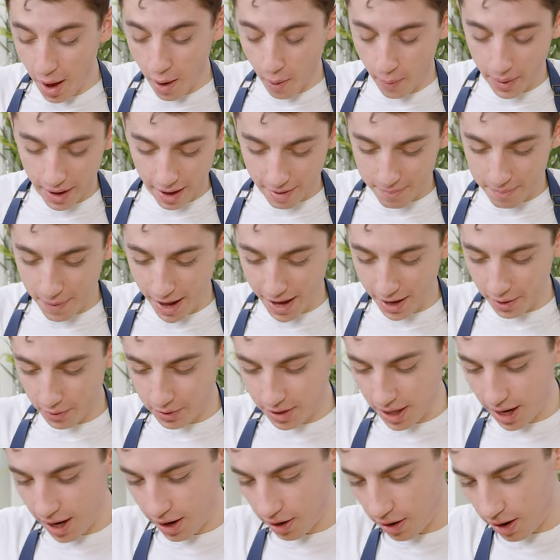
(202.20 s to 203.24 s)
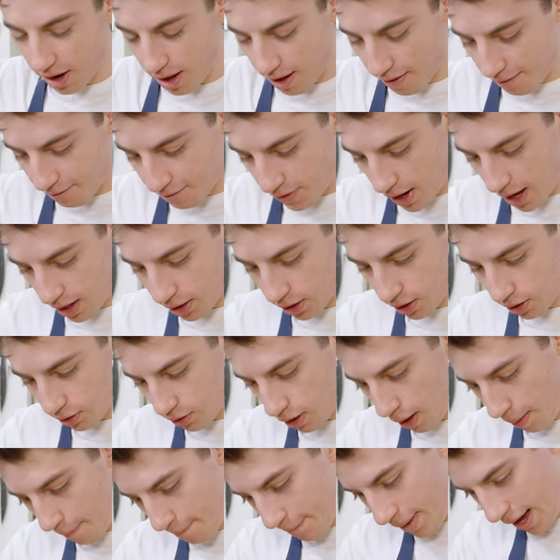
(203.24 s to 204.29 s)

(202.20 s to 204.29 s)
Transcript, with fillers: We have mayo in there, followed